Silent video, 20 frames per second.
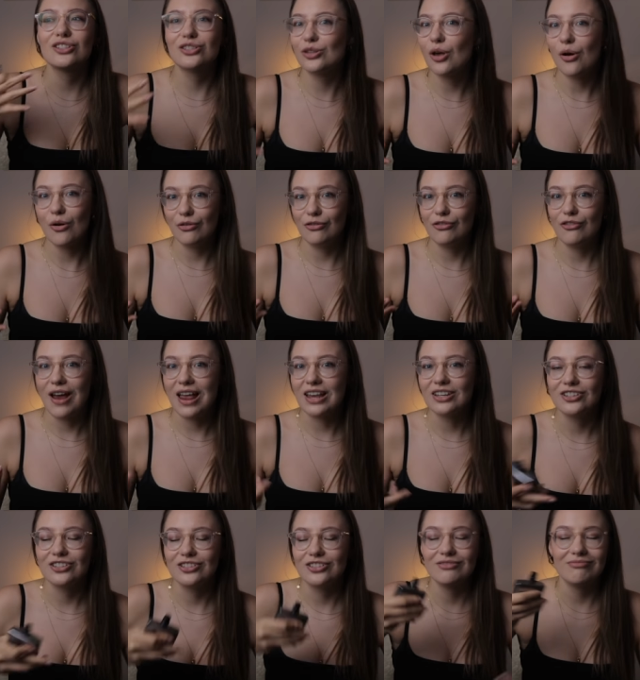so
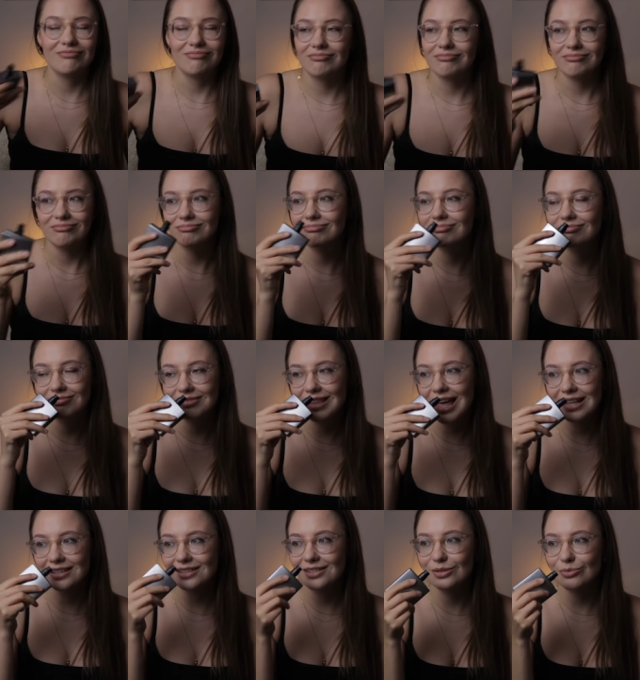French
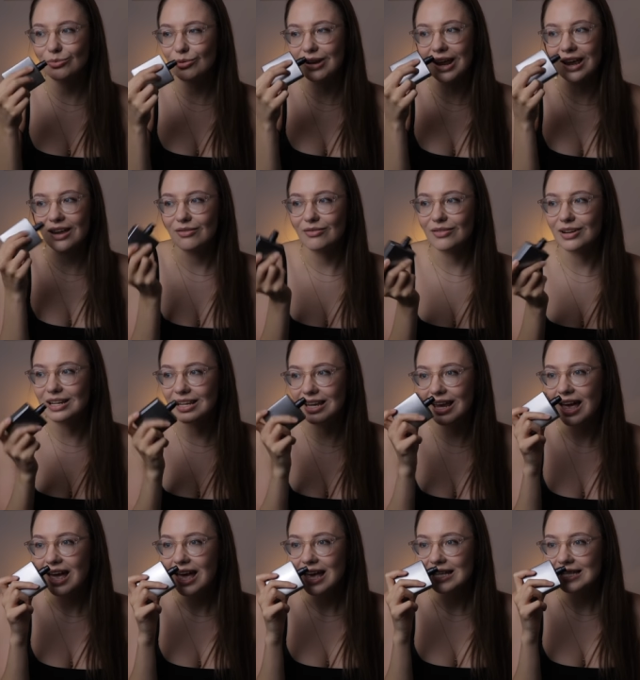that's what I
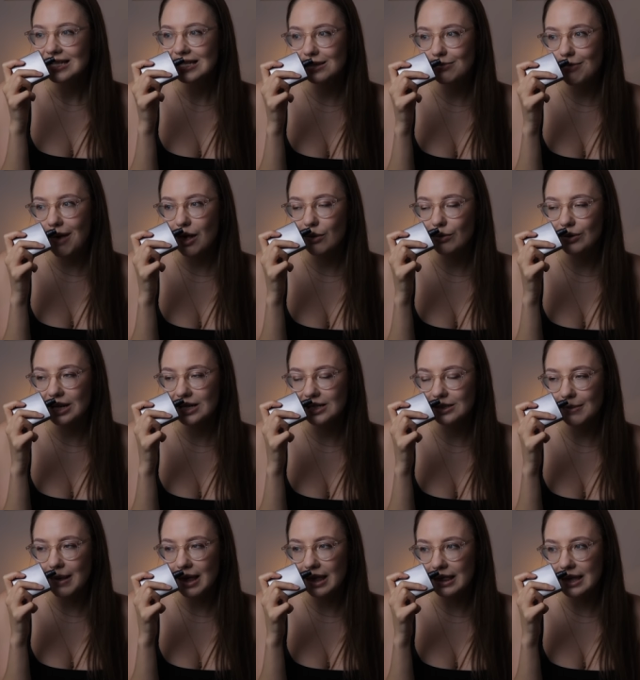really smell when I
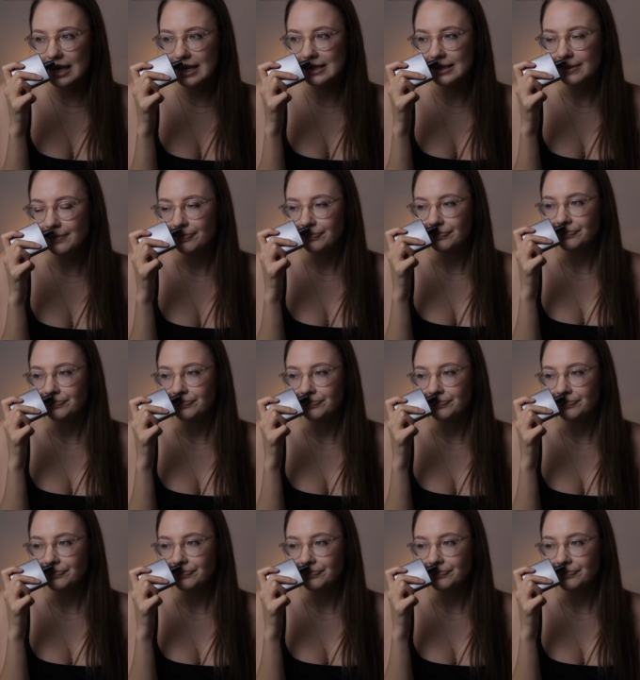smell this.